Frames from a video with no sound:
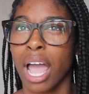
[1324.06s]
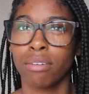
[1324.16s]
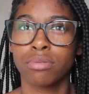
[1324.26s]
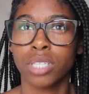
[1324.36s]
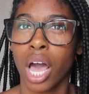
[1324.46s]

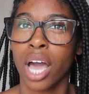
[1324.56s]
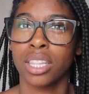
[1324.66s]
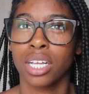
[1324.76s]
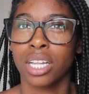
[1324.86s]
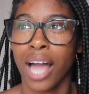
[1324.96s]

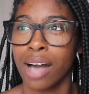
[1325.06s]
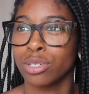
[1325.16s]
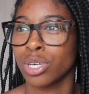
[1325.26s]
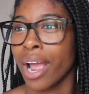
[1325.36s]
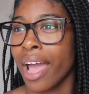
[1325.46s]
outside. The
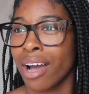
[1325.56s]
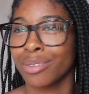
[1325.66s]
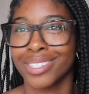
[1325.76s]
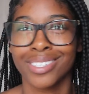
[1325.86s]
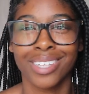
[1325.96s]
clouds are
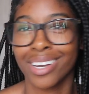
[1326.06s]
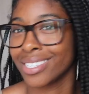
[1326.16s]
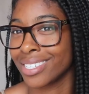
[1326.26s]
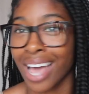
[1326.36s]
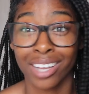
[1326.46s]
out. The sun
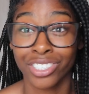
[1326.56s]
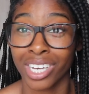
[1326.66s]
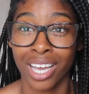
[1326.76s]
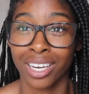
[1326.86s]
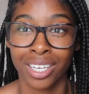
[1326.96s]
is not
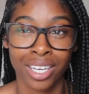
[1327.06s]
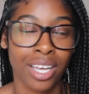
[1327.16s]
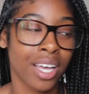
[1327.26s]
shining.